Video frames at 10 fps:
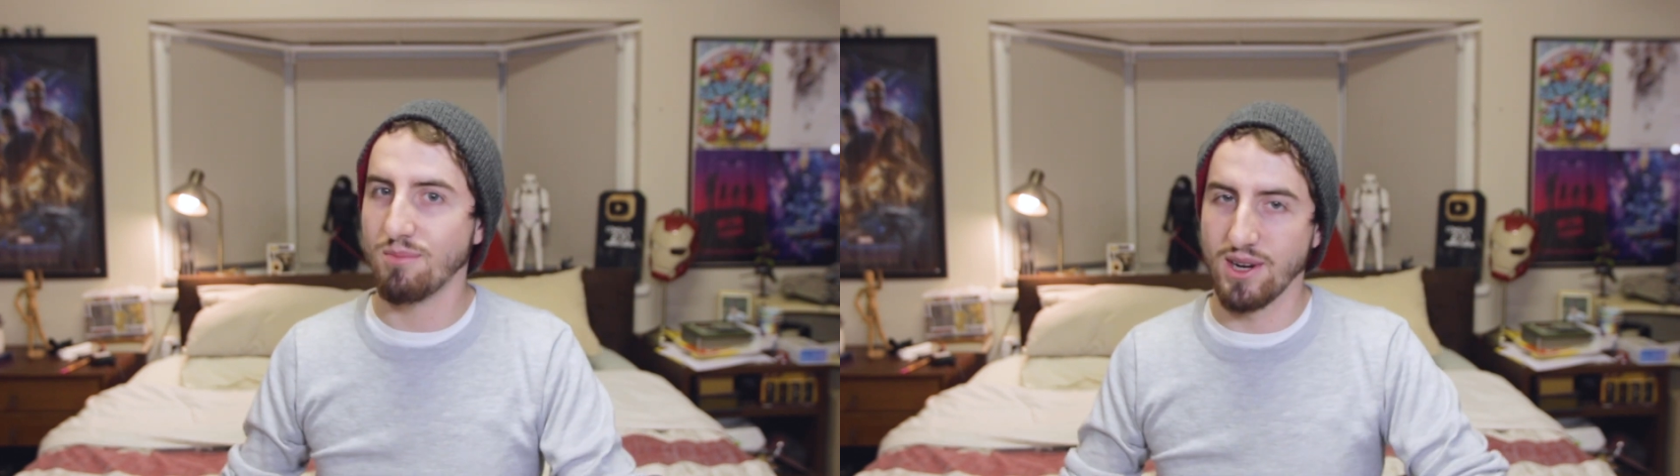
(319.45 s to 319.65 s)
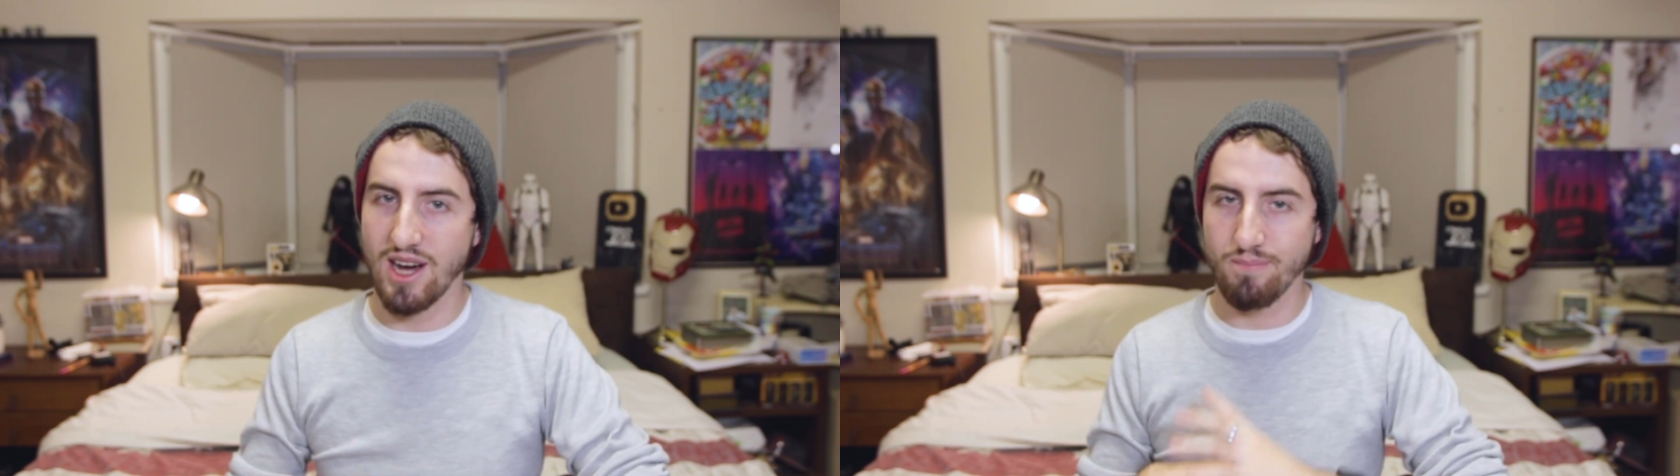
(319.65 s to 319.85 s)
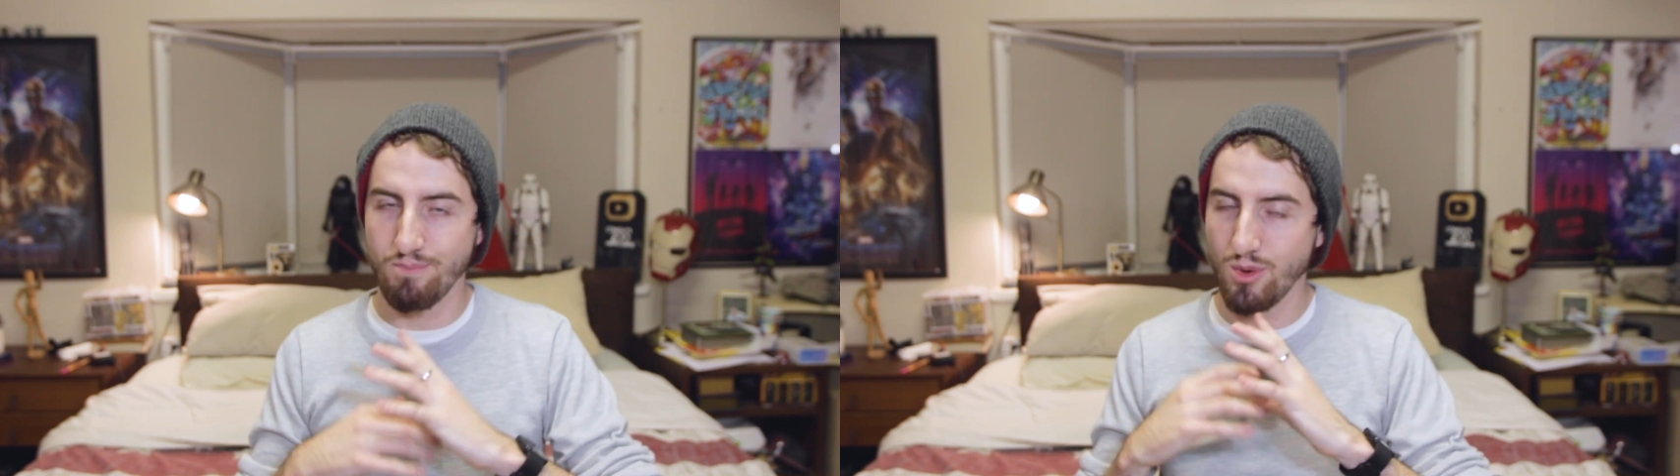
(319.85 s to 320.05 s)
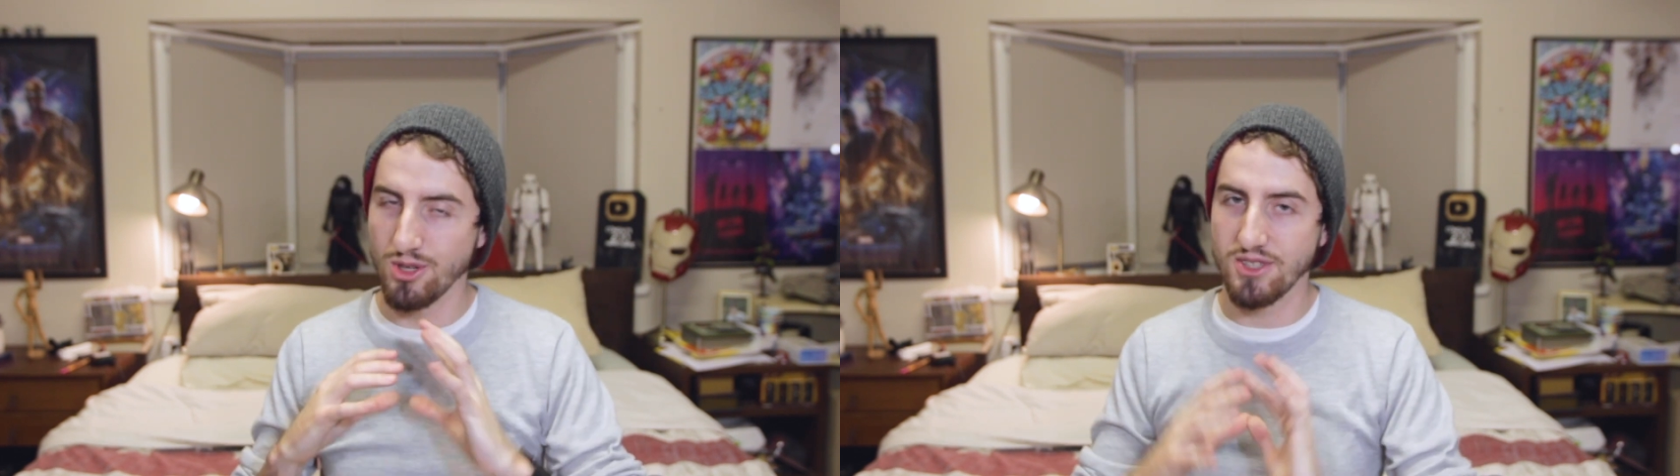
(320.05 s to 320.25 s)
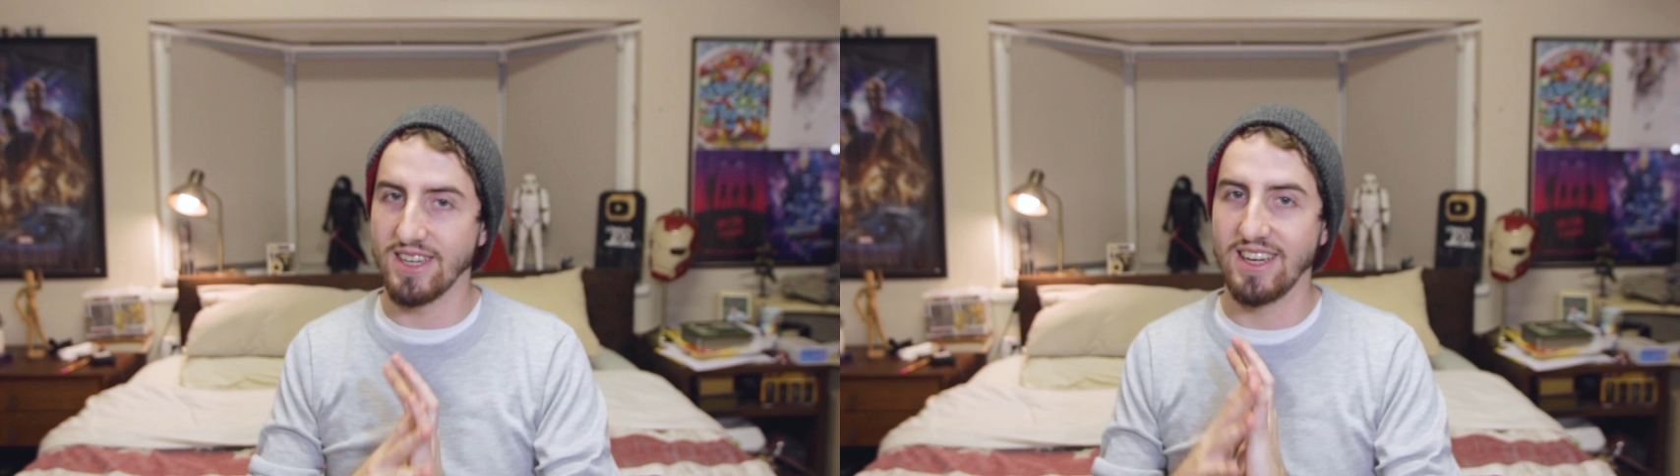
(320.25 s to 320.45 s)
but I
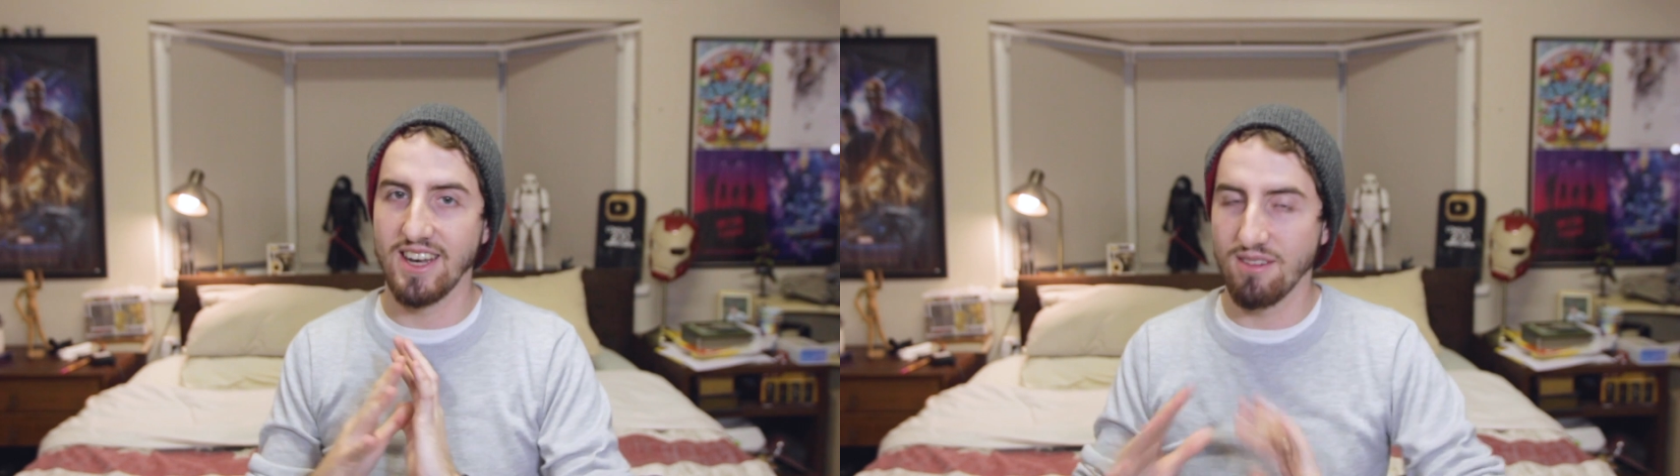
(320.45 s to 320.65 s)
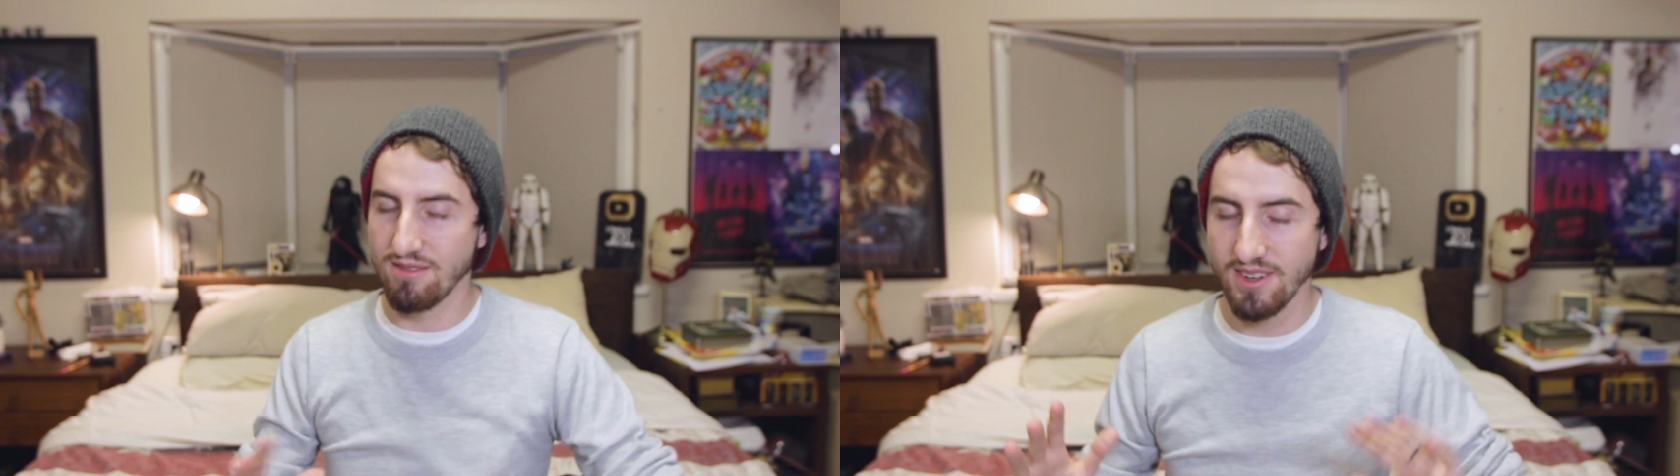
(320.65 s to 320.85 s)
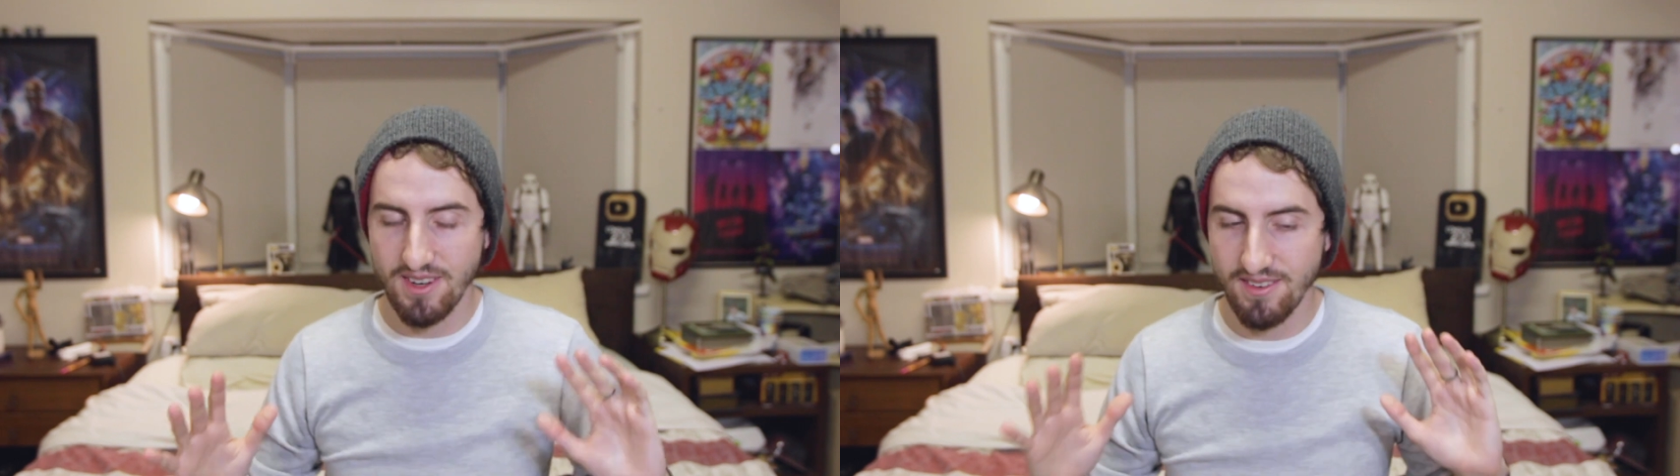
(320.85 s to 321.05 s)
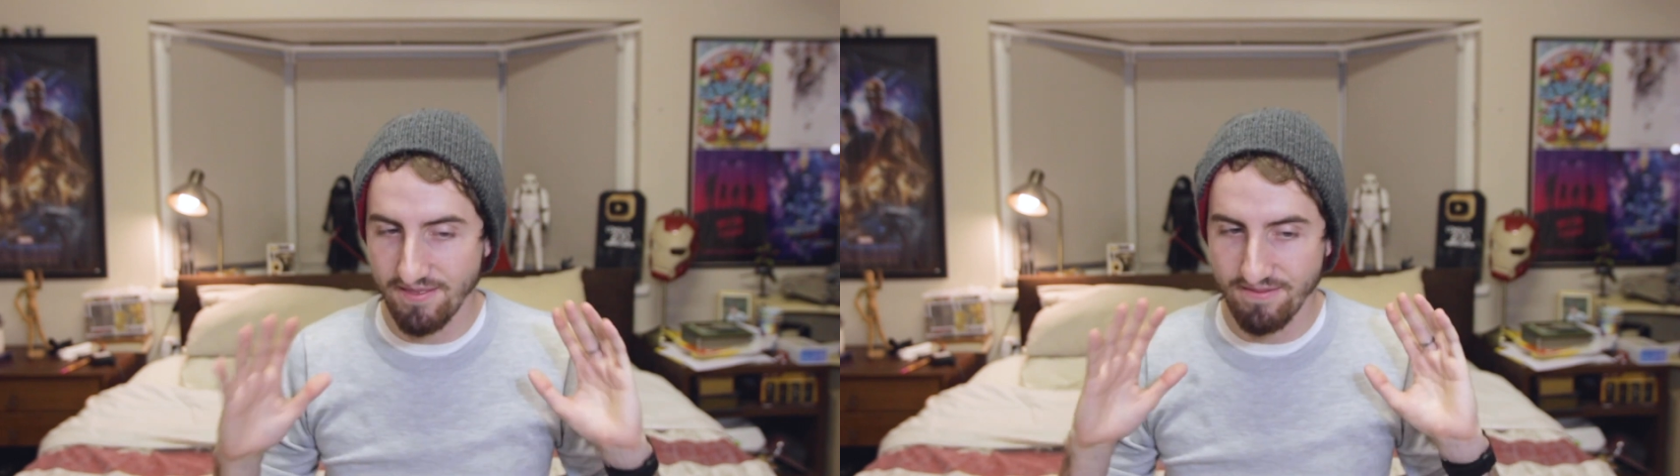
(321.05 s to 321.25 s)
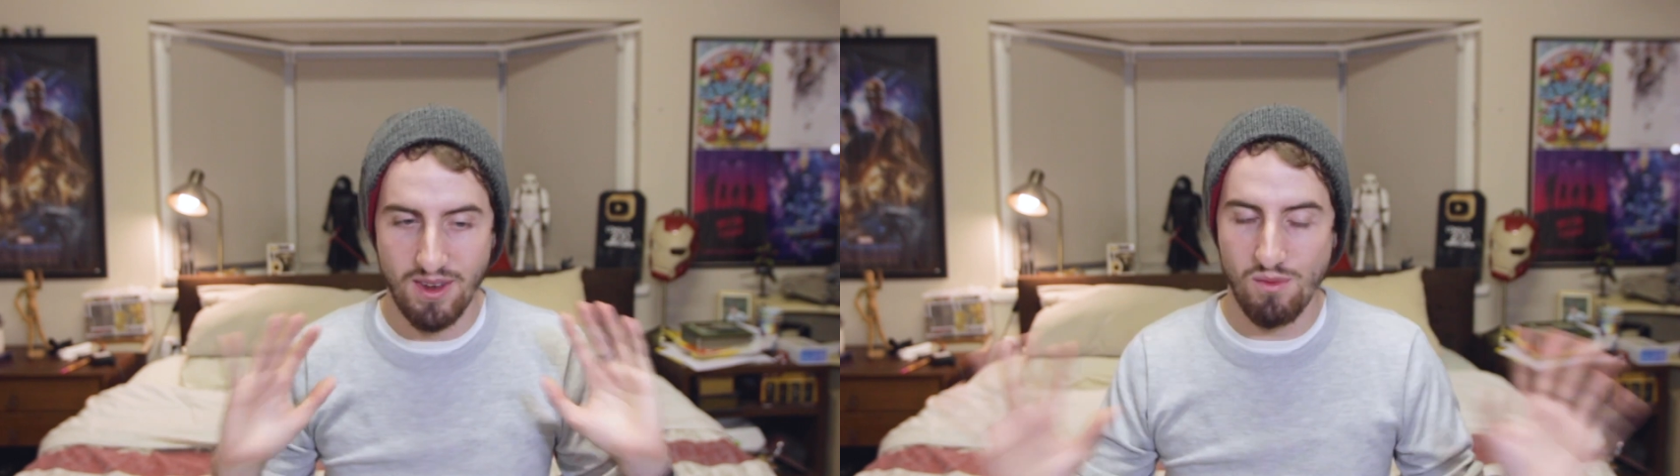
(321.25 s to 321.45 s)
personally loved
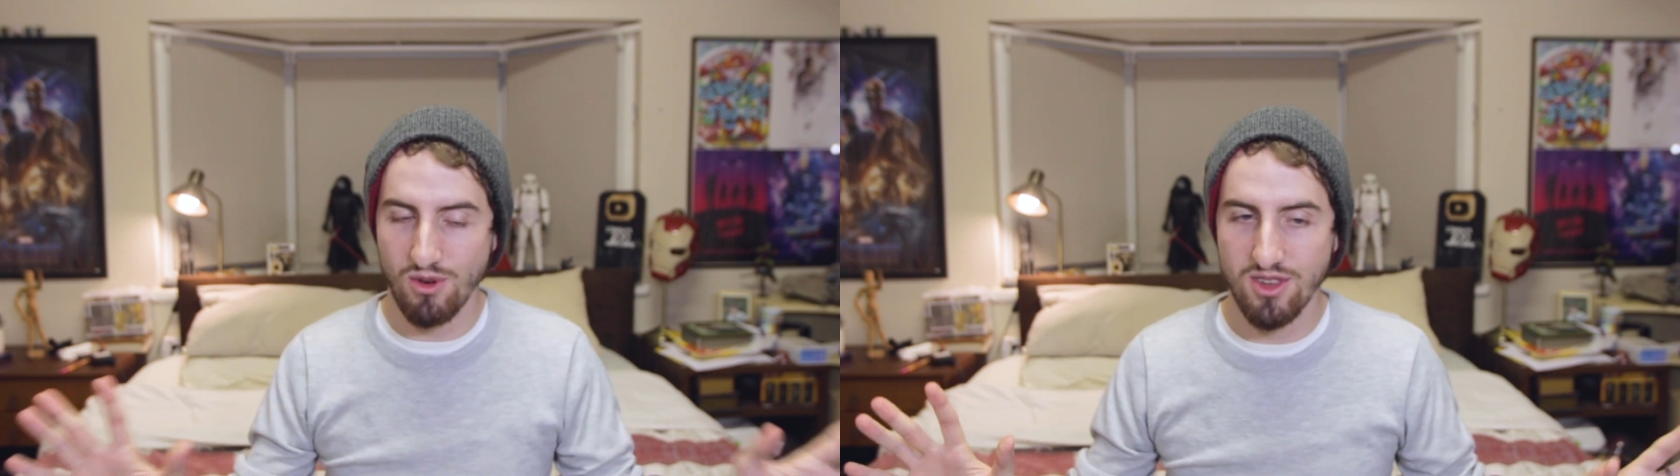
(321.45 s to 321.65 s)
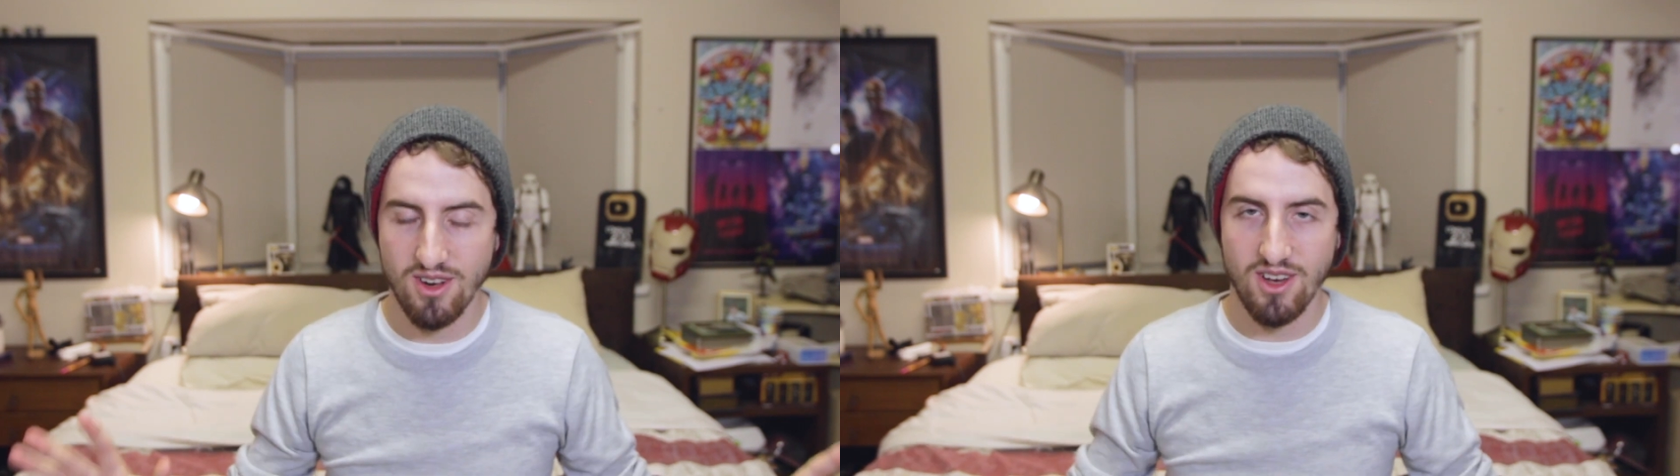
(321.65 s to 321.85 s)
everything.